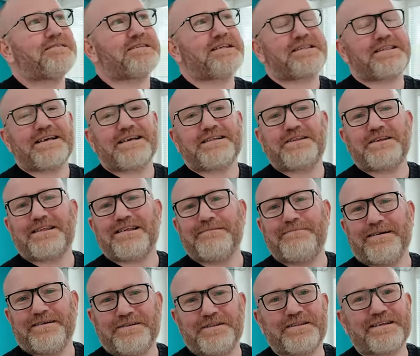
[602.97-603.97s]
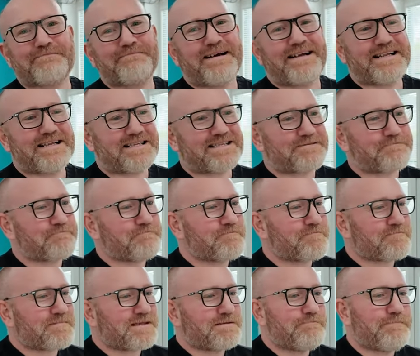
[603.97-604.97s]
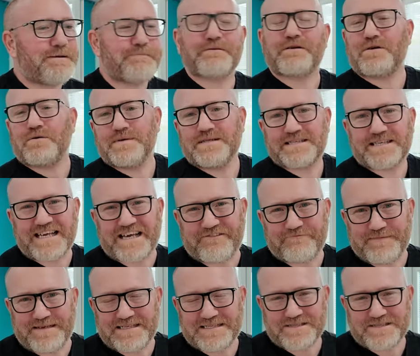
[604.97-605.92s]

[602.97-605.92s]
the other thing, the other bit is, people always give me